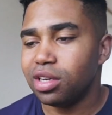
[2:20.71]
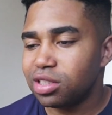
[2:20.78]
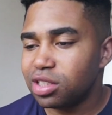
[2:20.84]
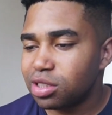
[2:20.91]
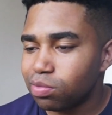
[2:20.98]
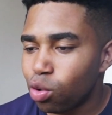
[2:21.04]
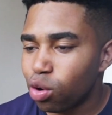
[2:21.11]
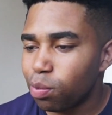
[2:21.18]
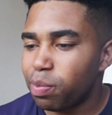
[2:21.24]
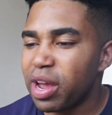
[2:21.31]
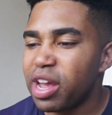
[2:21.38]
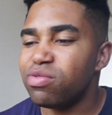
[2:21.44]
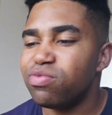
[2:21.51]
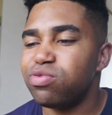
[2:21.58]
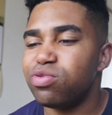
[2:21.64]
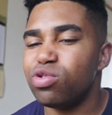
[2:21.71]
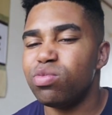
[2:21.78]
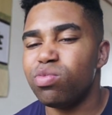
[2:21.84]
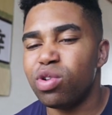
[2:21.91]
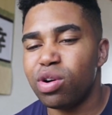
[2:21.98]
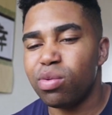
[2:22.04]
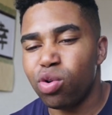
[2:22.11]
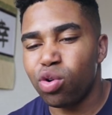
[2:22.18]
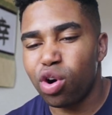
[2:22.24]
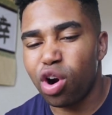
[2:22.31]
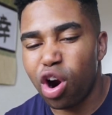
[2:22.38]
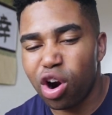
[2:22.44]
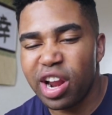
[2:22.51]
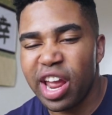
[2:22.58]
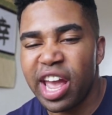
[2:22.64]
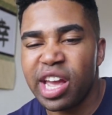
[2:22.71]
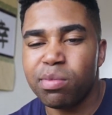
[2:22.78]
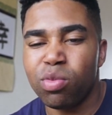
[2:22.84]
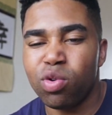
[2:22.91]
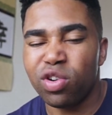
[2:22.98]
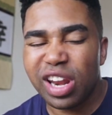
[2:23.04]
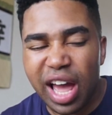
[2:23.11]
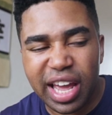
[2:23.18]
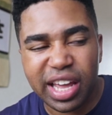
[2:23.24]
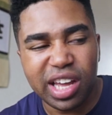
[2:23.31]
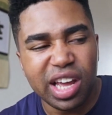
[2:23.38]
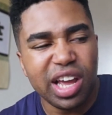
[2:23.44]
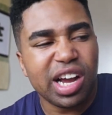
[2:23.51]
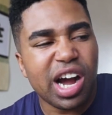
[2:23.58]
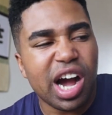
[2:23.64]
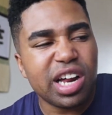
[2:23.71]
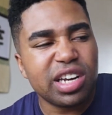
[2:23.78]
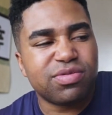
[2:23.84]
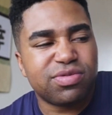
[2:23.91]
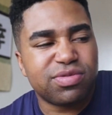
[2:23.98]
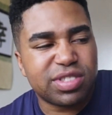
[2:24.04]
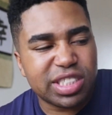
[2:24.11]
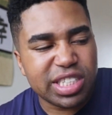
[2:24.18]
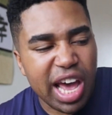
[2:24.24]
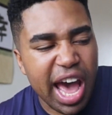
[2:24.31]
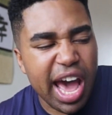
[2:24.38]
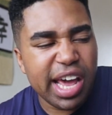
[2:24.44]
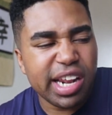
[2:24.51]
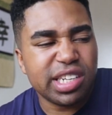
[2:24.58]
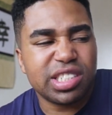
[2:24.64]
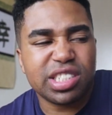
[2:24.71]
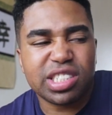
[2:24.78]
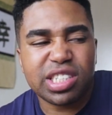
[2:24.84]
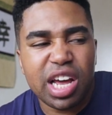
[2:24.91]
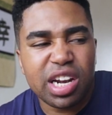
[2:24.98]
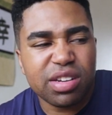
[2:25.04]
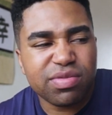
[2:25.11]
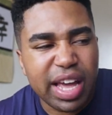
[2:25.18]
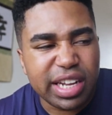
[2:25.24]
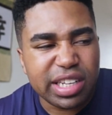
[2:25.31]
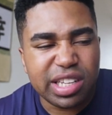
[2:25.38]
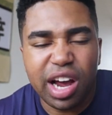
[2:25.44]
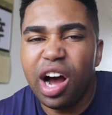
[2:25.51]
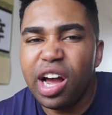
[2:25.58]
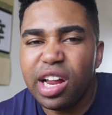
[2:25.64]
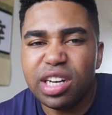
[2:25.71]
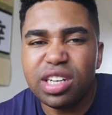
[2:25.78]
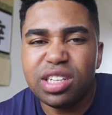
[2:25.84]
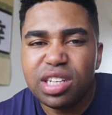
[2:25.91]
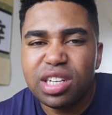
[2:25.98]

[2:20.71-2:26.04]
just more painful, more more heartache, more like kind of sad and just kind of like done